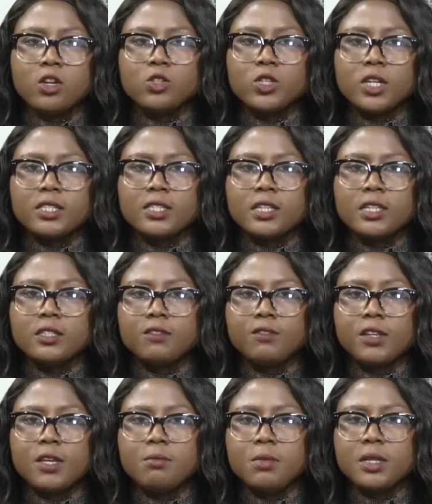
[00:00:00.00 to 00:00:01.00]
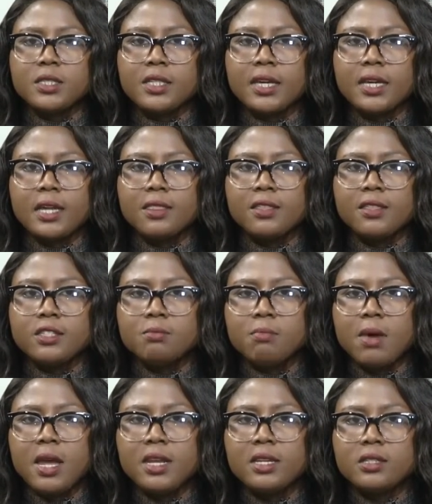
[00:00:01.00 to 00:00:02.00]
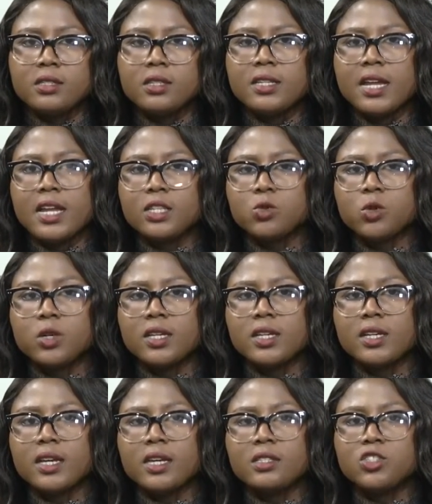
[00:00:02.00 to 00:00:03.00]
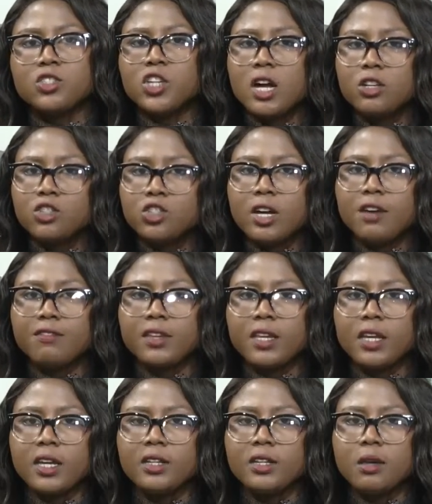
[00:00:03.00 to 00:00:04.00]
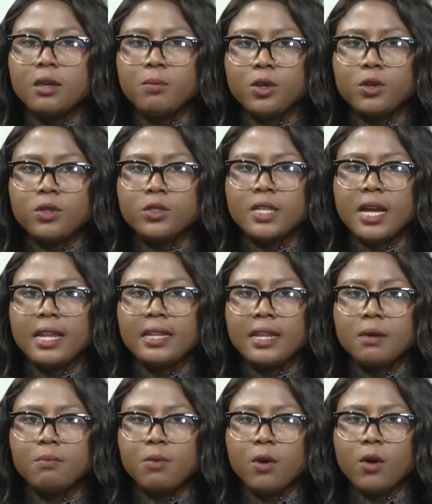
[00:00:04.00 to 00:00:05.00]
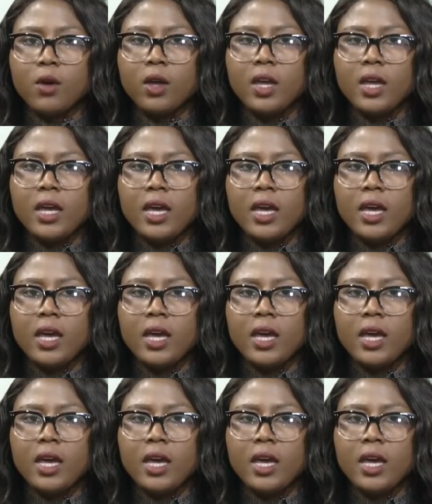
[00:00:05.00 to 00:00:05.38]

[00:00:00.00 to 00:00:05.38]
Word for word: To extensively mitigate this menace, the Network Against Child Trafficking, Abuse and Labour,